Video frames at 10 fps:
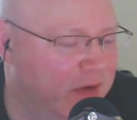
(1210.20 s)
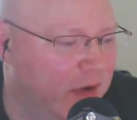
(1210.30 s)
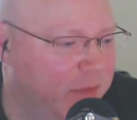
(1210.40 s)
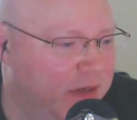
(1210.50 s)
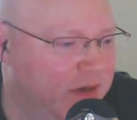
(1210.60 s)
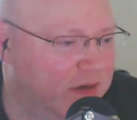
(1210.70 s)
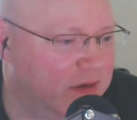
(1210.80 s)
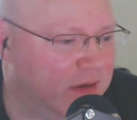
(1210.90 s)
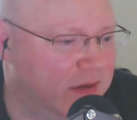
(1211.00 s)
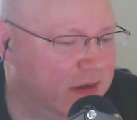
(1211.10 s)
been
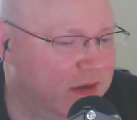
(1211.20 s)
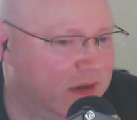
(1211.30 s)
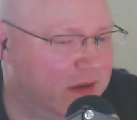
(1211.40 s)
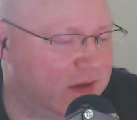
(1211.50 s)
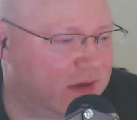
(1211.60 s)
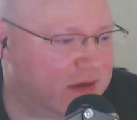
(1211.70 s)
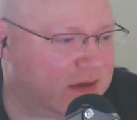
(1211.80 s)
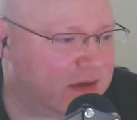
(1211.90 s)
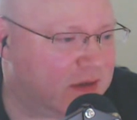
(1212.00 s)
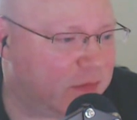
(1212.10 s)

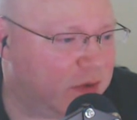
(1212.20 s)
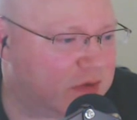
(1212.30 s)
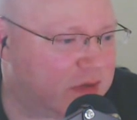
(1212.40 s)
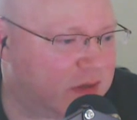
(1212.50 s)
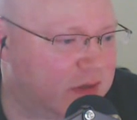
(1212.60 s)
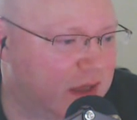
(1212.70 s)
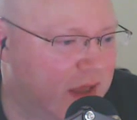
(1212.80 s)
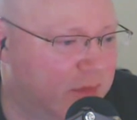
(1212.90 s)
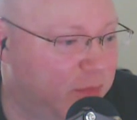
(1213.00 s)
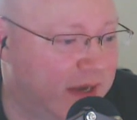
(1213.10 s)
listening to music
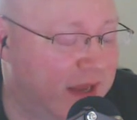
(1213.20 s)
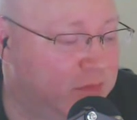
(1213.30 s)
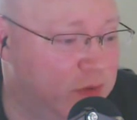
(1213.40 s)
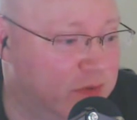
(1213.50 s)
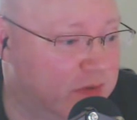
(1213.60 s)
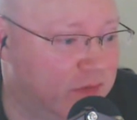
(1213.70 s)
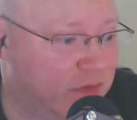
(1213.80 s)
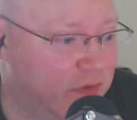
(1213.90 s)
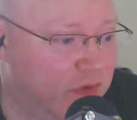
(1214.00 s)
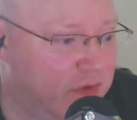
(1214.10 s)
and playing music
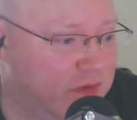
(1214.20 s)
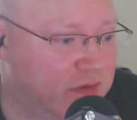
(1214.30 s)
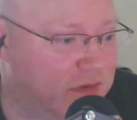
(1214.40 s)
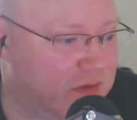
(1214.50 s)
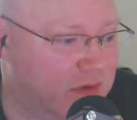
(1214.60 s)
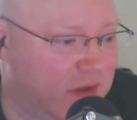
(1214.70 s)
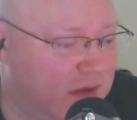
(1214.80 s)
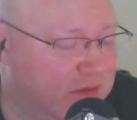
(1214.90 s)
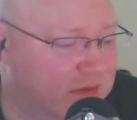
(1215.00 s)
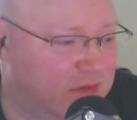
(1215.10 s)
for
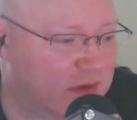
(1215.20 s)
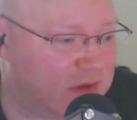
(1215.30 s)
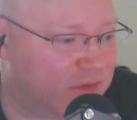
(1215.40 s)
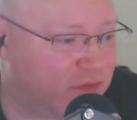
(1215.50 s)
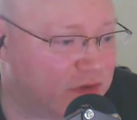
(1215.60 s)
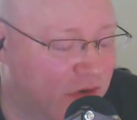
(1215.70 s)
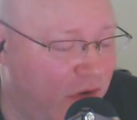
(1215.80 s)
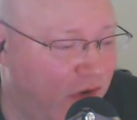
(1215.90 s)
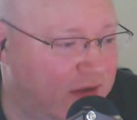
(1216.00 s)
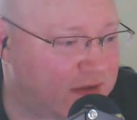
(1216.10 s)
as
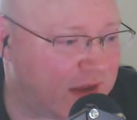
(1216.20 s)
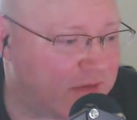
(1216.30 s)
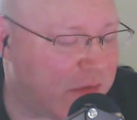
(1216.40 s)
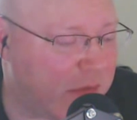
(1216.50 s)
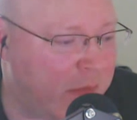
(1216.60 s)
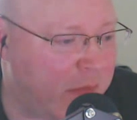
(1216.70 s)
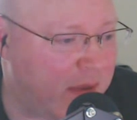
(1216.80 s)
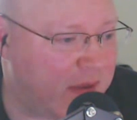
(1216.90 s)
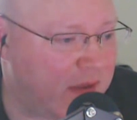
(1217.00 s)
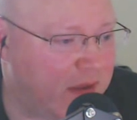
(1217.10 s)
long as I can remember,
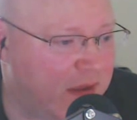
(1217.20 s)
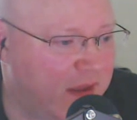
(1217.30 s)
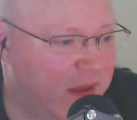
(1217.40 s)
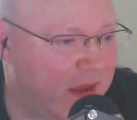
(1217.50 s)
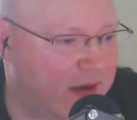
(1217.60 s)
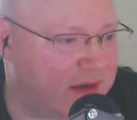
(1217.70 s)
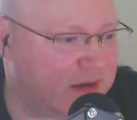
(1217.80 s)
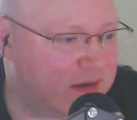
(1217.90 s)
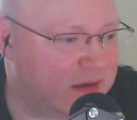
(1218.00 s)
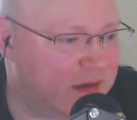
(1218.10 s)

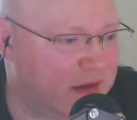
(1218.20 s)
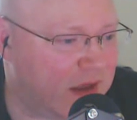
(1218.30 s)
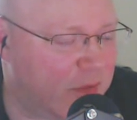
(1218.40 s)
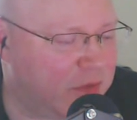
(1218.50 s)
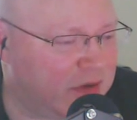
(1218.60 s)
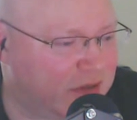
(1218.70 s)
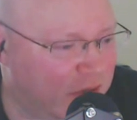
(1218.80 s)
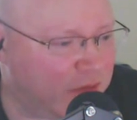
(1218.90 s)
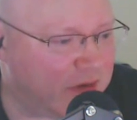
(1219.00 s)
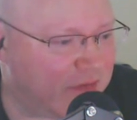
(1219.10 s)
and I wouldn't
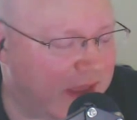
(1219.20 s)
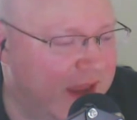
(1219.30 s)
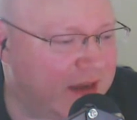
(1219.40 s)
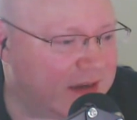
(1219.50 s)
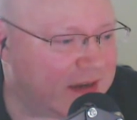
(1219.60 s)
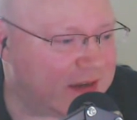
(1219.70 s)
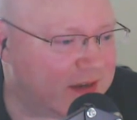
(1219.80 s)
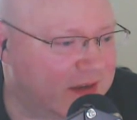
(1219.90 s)
do it if I hated it.